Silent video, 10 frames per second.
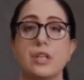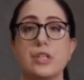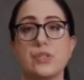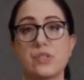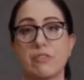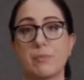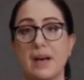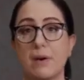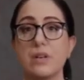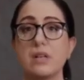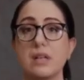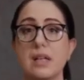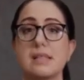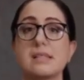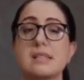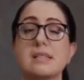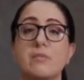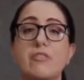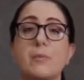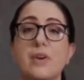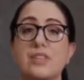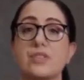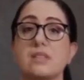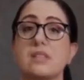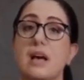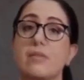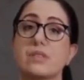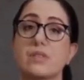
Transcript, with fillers: issues of power, and system of oppressions in our